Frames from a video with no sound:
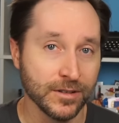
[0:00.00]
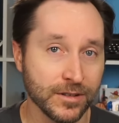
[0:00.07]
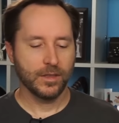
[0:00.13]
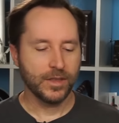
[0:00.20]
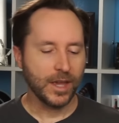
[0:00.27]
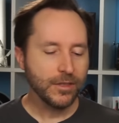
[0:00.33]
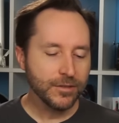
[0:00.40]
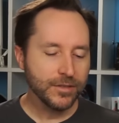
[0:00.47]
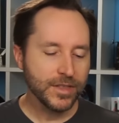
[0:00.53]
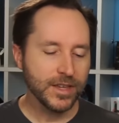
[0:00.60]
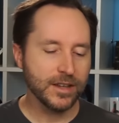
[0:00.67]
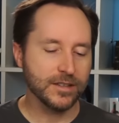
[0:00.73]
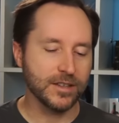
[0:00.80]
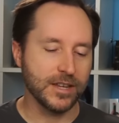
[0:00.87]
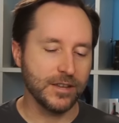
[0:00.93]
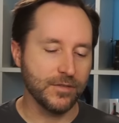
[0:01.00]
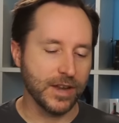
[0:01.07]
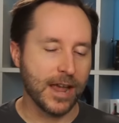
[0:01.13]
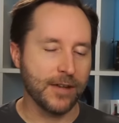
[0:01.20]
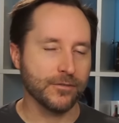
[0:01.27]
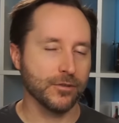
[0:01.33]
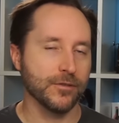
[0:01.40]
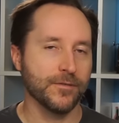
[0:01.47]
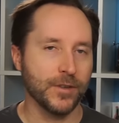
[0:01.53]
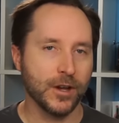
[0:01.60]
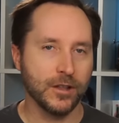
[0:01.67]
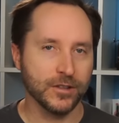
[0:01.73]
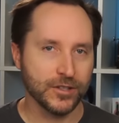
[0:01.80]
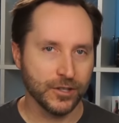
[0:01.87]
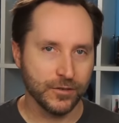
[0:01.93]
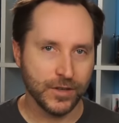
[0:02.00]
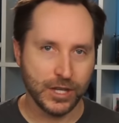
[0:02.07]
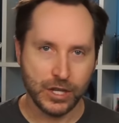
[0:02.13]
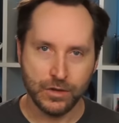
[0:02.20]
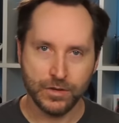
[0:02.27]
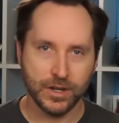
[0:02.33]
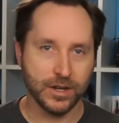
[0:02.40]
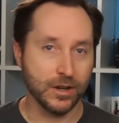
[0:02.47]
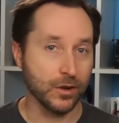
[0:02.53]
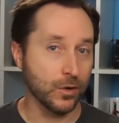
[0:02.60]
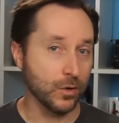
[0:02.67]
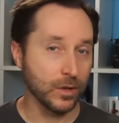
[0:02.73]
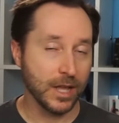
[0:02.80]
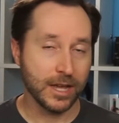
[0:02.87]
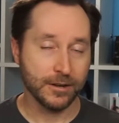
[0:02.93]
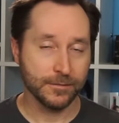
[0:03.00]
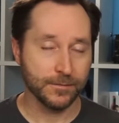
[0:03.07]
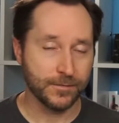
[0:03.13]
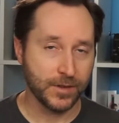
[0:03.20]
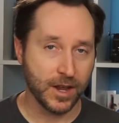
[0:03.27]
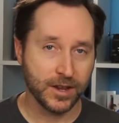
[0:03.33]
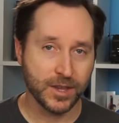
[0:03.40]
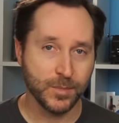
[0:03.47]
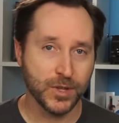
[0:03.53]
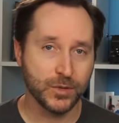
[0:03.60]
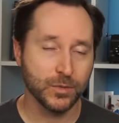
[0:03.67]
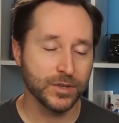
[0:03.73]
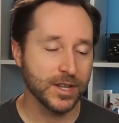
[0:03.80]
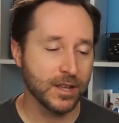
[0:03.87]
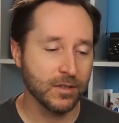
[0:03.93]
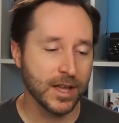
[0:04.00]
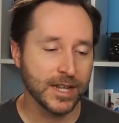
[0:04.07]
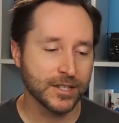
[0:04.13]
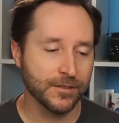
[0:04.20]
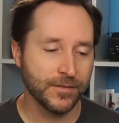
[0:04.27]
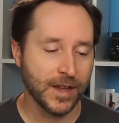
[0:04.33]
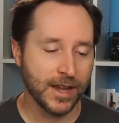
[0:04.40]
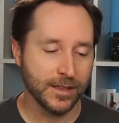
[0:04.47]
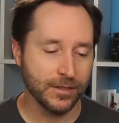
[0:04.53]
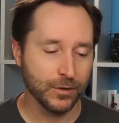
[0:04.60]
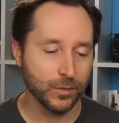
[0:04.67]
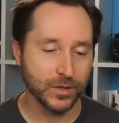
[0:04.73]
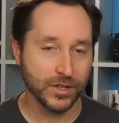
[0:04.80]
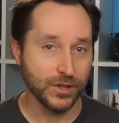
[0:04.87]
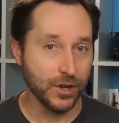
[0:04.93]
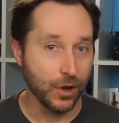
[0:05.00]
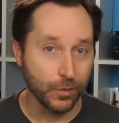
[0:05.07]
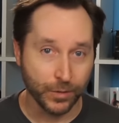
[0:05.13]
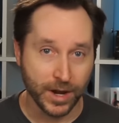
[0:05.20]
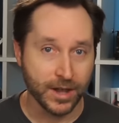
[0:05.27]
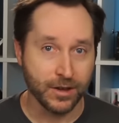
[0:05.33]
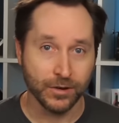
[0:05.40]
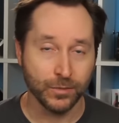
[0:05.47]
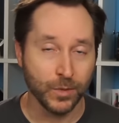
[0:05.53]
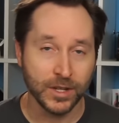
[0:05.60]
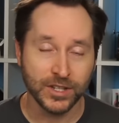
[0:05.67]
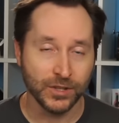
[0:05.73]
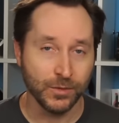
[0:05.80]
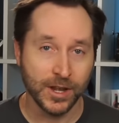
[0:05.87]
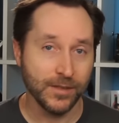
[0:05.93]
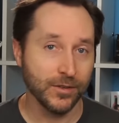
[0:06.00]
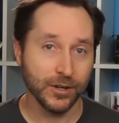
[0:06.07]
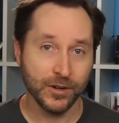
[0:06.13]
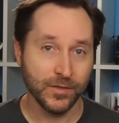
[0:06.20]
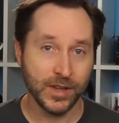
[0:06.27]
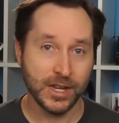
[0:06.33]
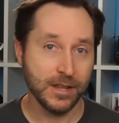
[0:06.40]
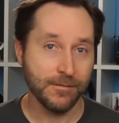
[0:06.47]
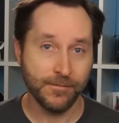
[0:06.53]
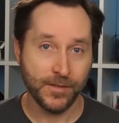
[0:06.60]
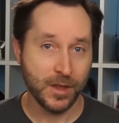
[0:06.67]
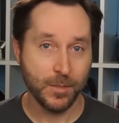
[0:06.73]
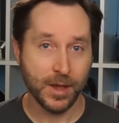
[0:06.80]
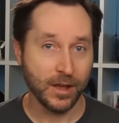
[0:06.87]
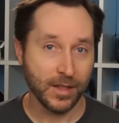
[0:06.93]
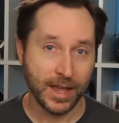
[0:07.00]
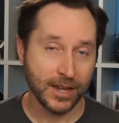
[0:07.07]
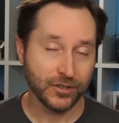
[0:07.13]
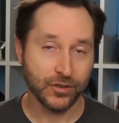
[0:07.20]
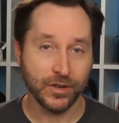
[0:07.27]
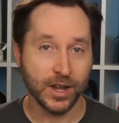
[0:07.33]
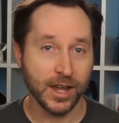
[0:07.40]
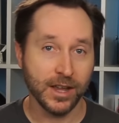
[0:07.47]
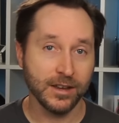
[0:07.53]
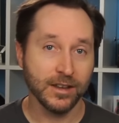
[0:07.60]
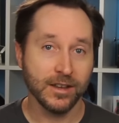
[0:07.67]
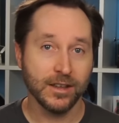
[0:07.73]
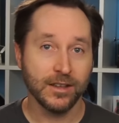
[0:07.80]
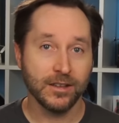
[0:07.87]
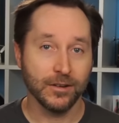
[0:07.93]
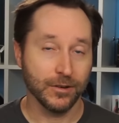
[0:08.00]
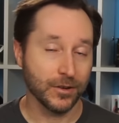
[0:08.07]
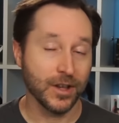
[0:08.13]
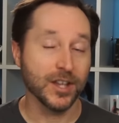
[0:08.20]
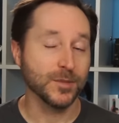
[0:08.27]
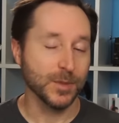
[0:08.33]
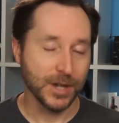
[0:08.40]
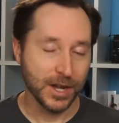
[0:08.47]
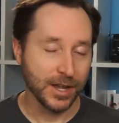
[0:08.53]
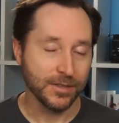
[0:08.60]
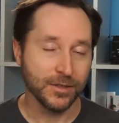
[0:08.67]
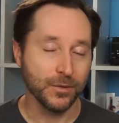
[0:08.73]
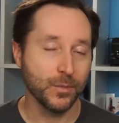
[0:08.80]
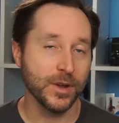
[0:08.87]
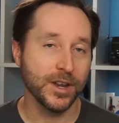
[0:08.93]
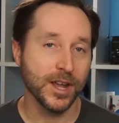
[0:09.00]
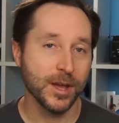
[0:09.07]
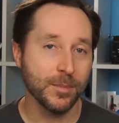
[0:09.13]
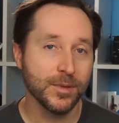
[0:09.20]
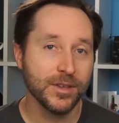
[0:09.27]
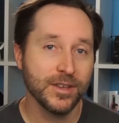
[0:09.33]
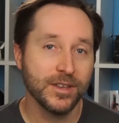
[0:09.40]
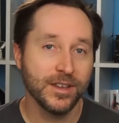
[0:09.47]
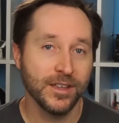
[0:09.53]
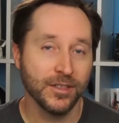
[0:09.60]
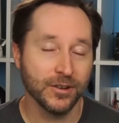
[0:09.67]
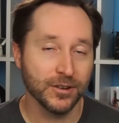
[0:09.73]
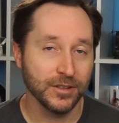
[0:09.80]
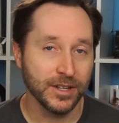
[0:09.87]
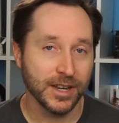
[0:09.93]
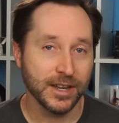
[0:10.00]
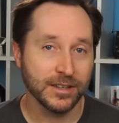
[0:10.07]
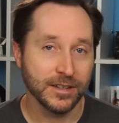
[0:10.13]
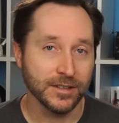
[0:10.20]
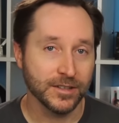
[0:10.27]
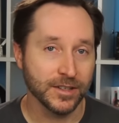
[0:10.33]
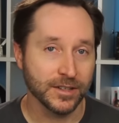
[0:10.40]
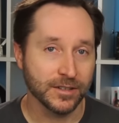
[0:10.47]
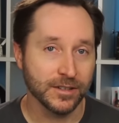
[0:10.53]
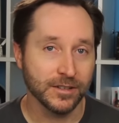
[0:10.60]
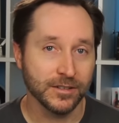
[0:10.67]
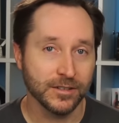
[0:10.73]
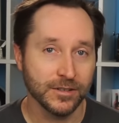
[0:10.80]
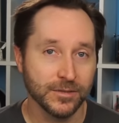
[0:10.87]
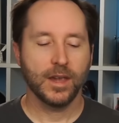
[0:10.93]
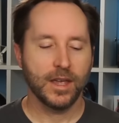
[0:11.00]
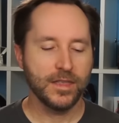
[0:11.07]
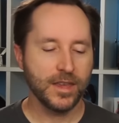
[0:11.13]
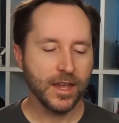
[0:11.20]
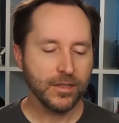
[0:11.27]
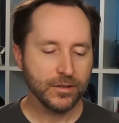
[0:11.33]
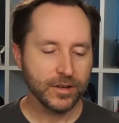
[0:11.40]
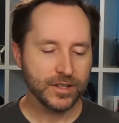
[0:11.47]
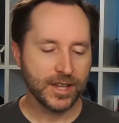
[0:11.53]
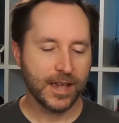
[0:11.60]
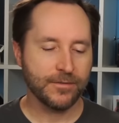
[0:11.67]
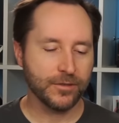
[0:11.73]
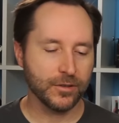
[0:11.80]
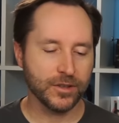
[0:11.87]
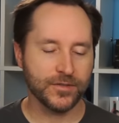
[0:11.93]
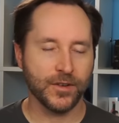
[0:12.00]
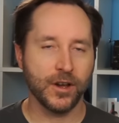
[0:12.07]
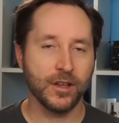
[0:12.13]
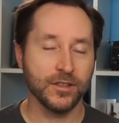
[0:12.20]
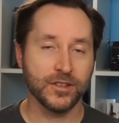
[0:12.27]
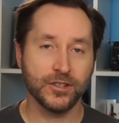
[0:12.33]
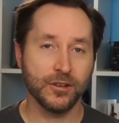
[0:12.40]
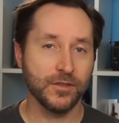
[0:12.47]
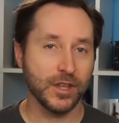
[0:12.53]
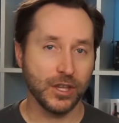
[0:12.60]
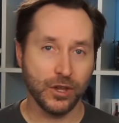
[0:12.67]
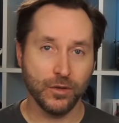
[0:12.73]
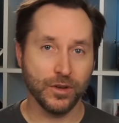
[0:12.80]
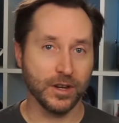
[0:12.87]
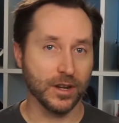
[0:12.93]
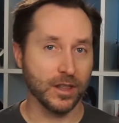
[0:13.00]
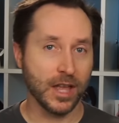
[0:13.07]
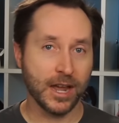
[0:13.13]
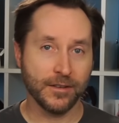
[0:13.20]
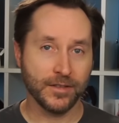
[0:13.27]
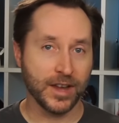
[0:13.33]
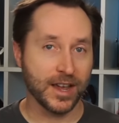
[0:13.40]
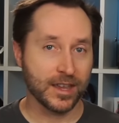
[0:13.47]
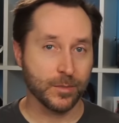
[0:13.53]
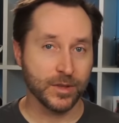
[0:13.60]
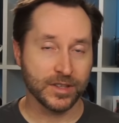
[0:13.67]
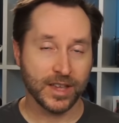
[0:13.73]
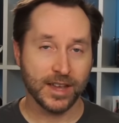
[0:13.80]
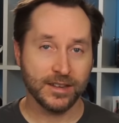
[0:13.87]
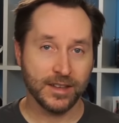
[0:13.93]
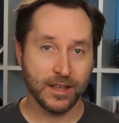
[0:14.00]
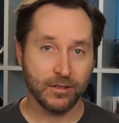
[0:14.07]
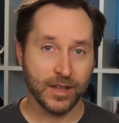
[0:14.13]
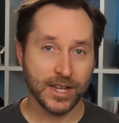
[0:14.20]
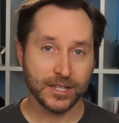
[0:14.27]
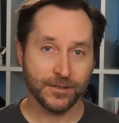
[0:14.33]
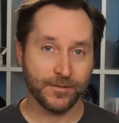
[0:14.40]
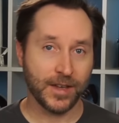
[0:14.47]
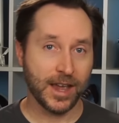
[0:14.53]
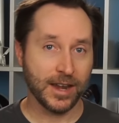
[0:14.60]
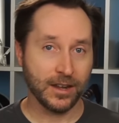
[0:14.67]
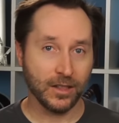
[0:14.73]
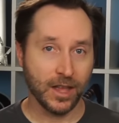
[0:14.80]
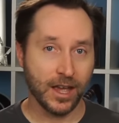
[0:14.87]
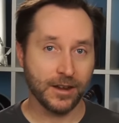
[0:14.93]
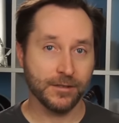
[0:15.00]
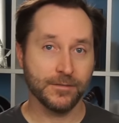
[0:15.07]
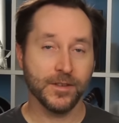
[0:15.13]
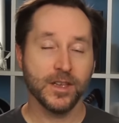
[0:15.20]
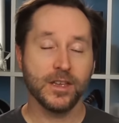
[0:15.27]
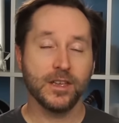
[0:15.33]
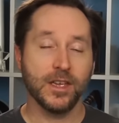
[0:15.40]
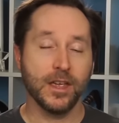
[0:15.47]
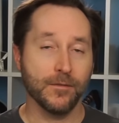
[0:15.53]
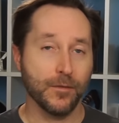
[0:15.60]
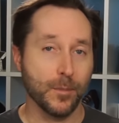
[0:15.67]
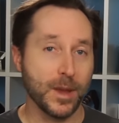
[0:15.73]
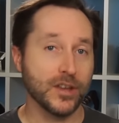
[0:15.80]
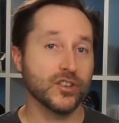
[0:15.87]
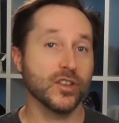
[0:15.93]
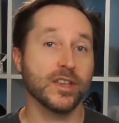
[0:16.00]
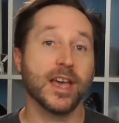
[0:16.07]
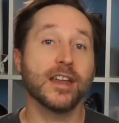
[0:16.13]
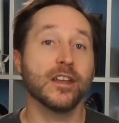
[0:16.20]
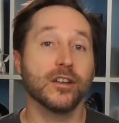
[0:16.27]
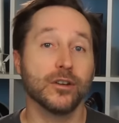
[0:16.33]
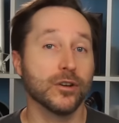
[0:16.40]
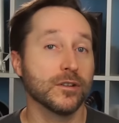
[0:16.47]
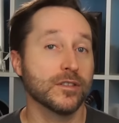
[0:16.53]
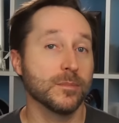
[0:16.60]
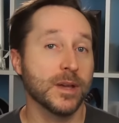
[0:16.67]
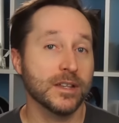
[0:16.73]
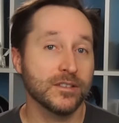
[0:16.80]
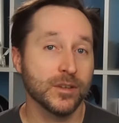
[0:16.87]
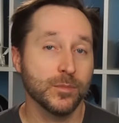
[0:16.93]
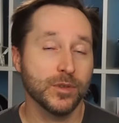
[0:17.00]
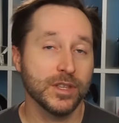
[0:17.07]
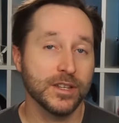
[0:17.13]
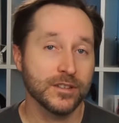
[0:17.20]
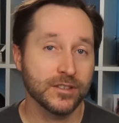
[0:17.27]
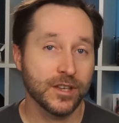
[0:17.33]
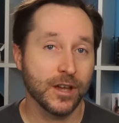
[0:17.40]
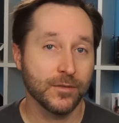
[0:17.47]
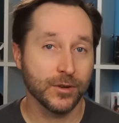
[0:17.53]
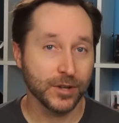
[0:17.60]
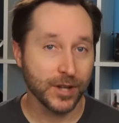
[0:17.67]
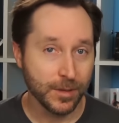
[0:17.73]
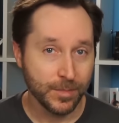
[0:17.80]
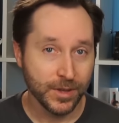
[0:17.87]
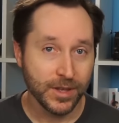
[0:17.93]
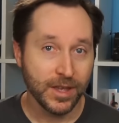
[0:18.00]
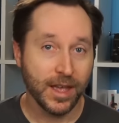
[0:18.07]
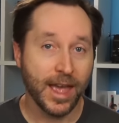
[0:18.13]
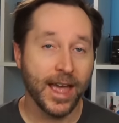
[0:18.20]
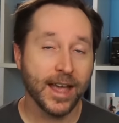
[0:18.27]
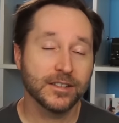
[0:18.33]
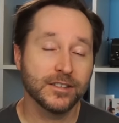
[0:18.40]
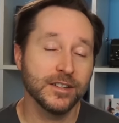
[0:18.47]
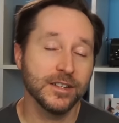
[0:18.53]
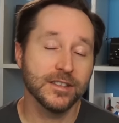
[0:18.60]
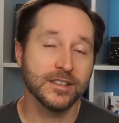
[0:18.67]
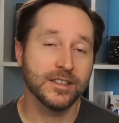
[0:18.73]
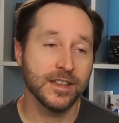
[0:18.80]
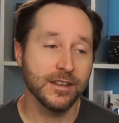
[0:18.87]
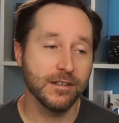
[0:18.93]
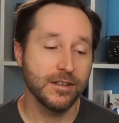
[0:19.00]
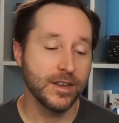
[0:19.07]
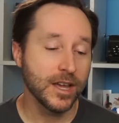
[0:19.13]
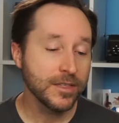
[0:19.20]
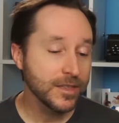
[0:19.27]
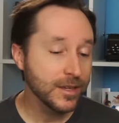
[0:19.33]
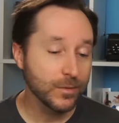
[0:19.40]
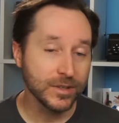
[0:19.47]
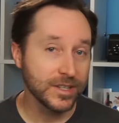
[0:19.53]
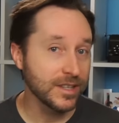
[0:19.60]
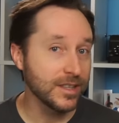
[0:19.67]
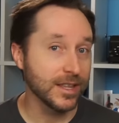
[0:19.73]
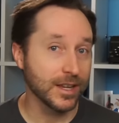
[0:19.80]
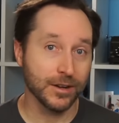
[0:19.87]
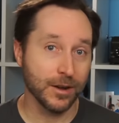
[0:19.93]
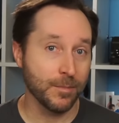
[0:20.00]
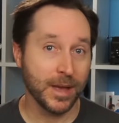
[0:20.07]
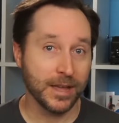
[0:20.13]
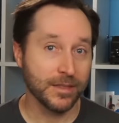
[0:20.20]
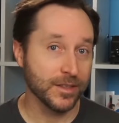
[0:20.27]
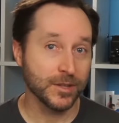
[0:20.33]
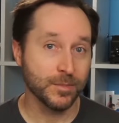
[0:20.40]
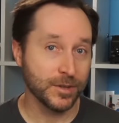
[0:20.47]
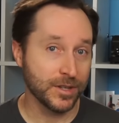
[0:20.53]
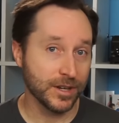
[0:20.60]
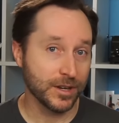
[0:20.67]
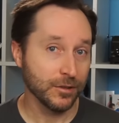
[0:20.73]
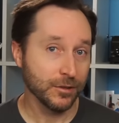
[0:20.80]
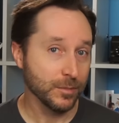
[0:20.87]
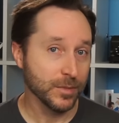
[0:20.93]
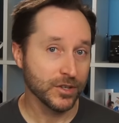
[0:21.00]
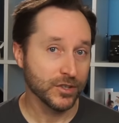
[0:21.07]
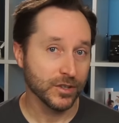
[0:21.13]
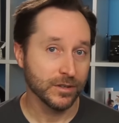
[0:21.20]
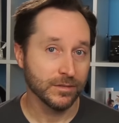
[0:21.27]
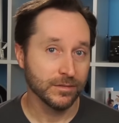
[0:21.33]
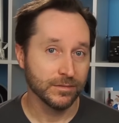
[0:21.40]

The other thing is that even after the fall of the Soviet Union and a whole lot of documents were declassified, there was no record whatsoever of any female astronaut or cosmonaut that went up in the early 1960s. And the other is after the fall of the Soviet Union, a lot of documents got declassified, a lot of information got unearthed about some of these covered up accidents, and nothing was in there about this particular mission.